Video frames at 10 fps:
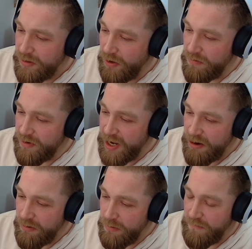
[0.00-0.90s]
go
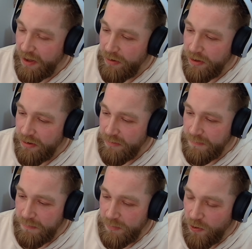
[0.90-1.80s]
near her without her
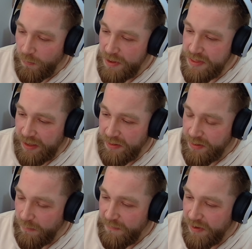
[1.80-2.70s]
commenting
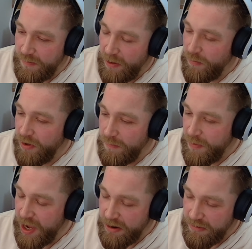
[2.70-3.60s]
something about my
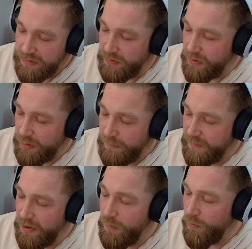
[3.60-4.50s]
appearance or
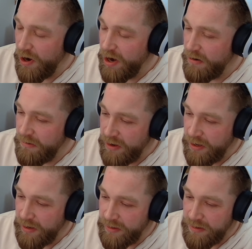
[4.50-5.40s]
something I'm
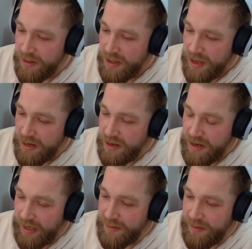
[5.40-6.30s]
wearing, and in a
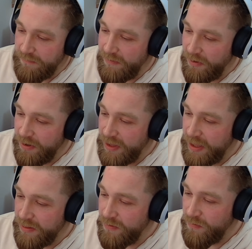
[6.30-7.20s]
negative light,
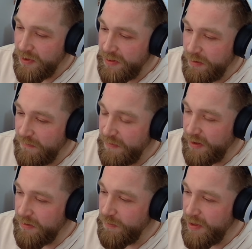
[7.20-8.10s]
it's always
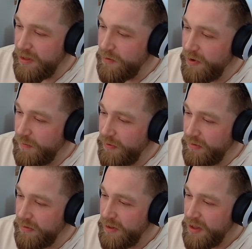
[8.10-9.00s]
something to beat you up
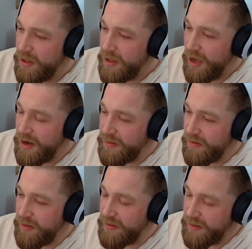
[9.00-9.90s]
on. And as
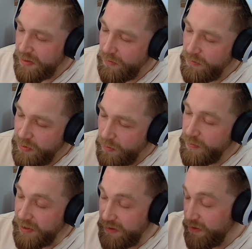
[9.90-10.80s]
I say, this whole
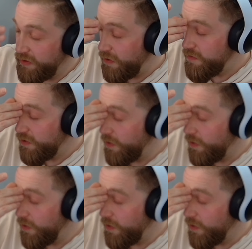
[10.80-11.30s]
topic is so